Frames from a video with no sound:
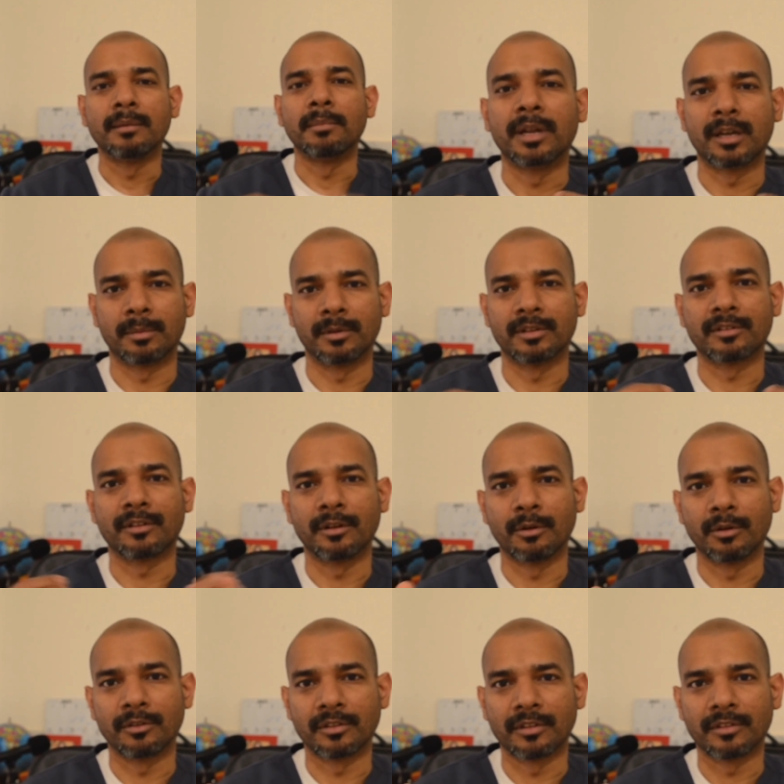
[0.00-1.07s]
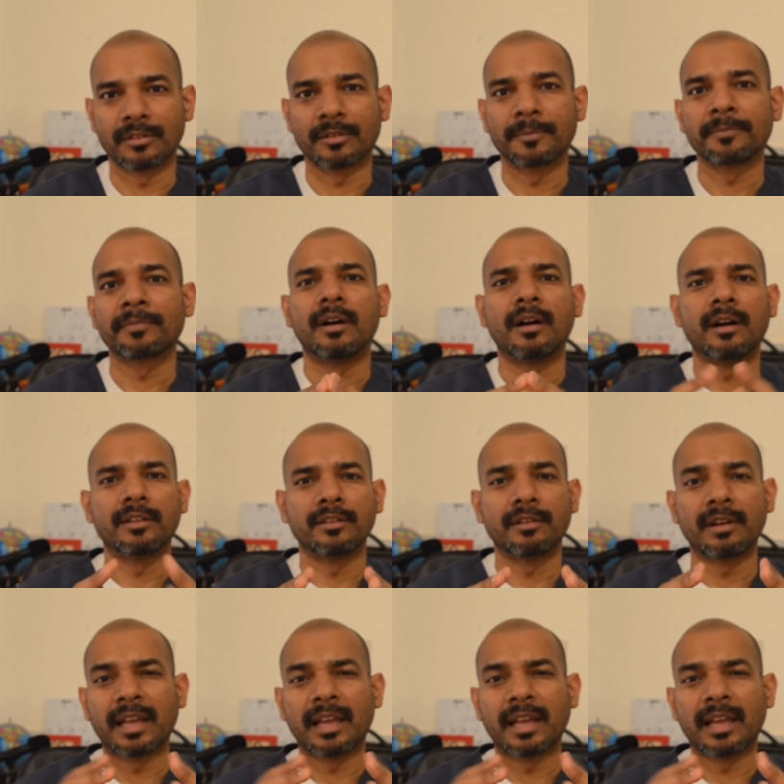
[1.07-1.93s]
multiple sclerosis. Other